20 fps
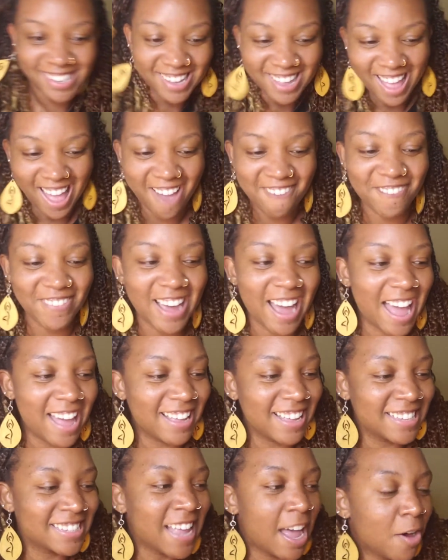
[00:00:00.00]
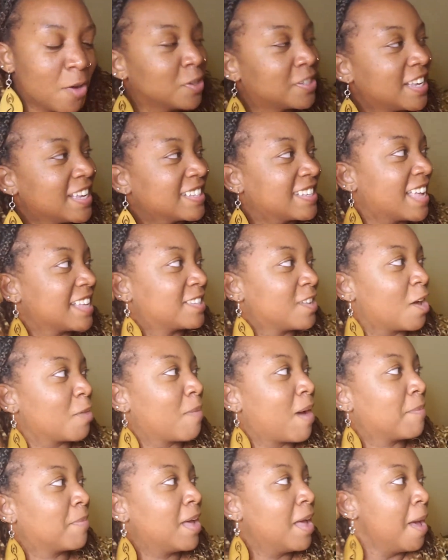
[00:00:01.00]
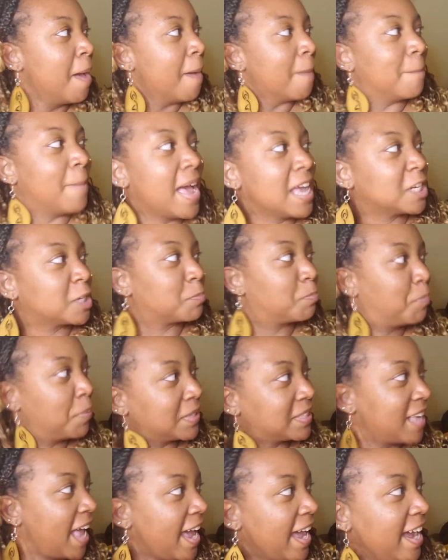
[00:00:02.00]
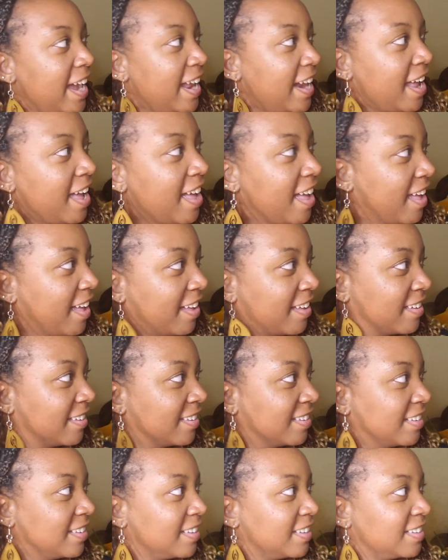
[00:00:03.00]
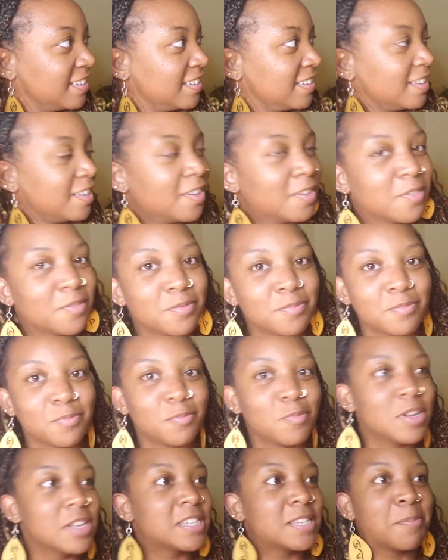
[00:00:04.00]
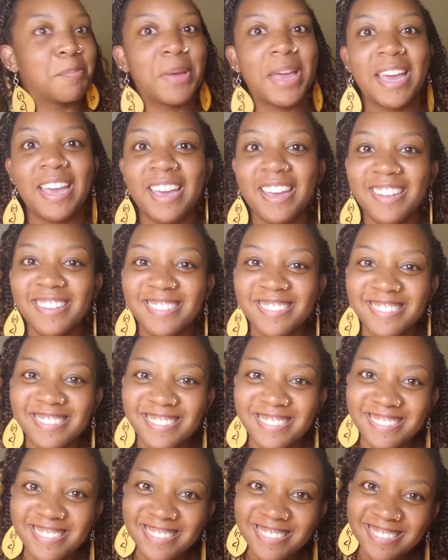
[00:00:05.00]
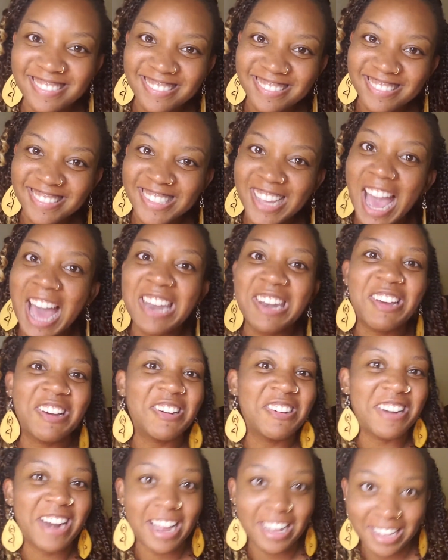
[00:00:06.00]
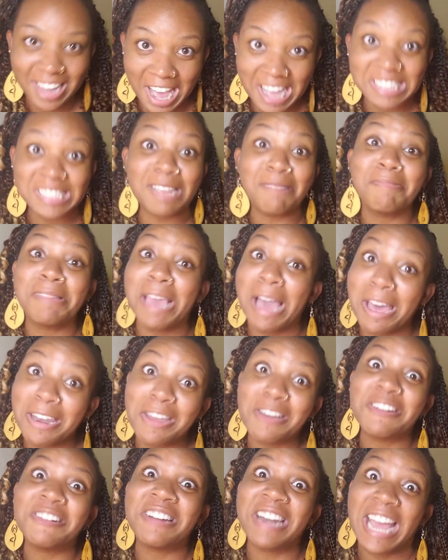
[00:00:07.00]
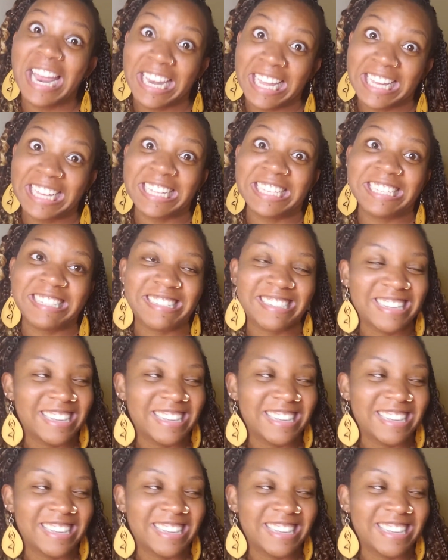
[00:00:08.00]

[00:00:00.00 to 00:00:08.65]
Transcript: I forgot. Is that who sings that song, Mama? Mashed Potato. Wilson Pickett. Y'all know who that? Yeah, some of y'all know who that is.